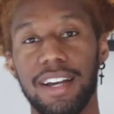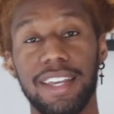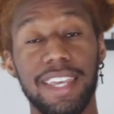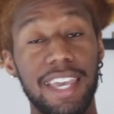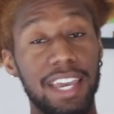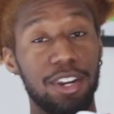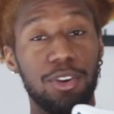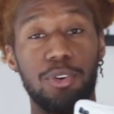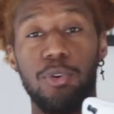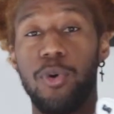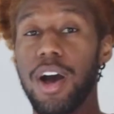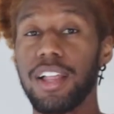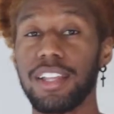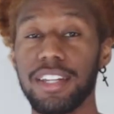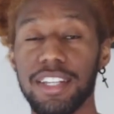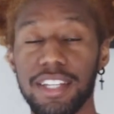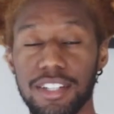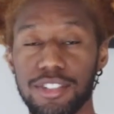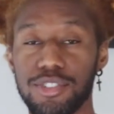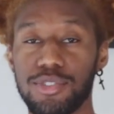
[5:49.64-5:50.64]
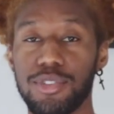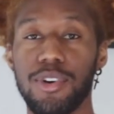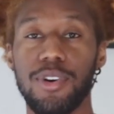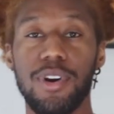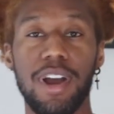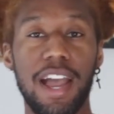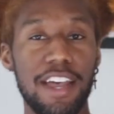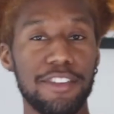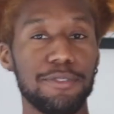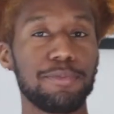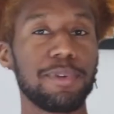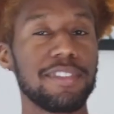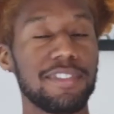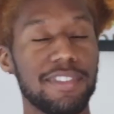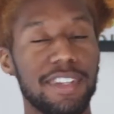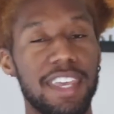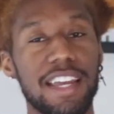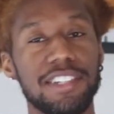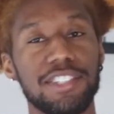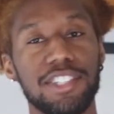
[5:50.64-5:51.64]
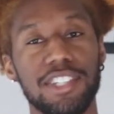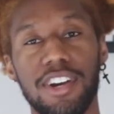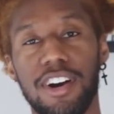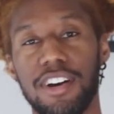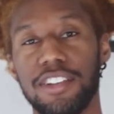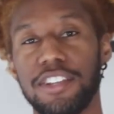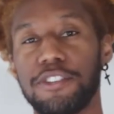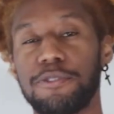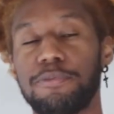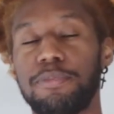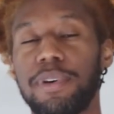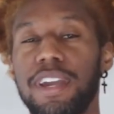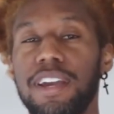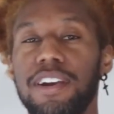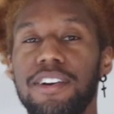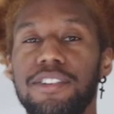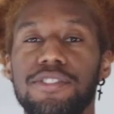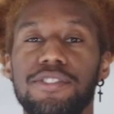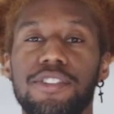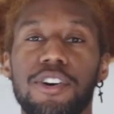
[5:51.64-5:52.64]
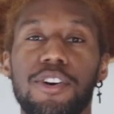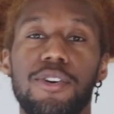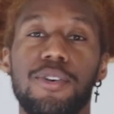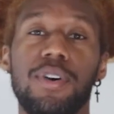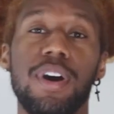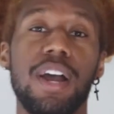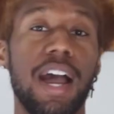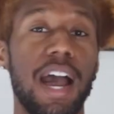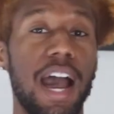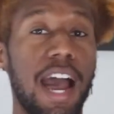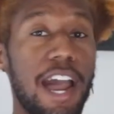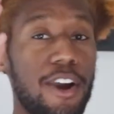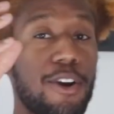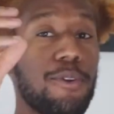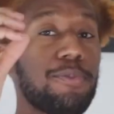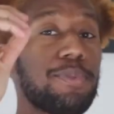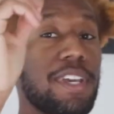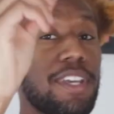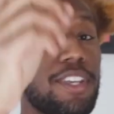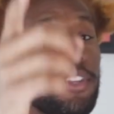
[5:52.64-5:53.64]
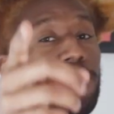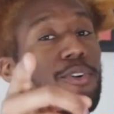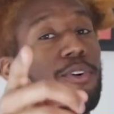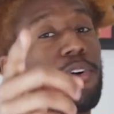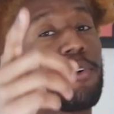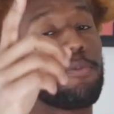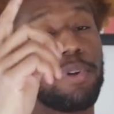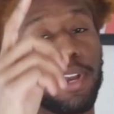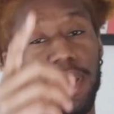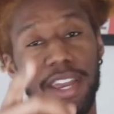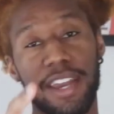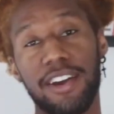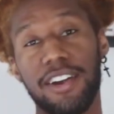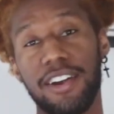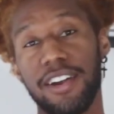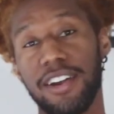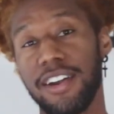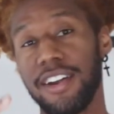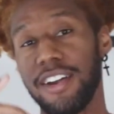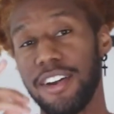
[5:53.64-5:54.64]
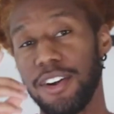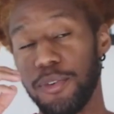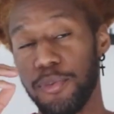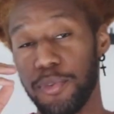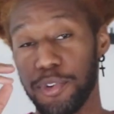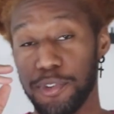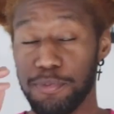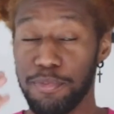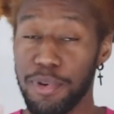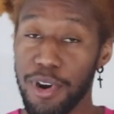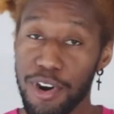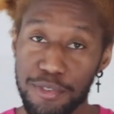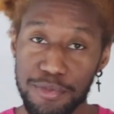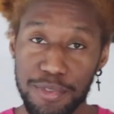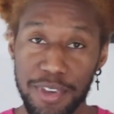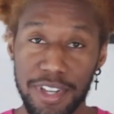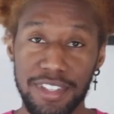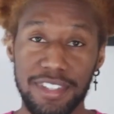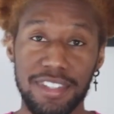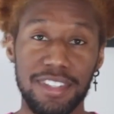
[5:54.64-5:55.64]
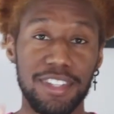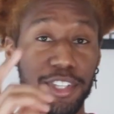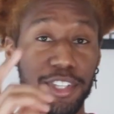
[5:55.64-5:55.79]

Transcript: Again, quality control has been sketchy on this pair, so I hope that your pair was perfect,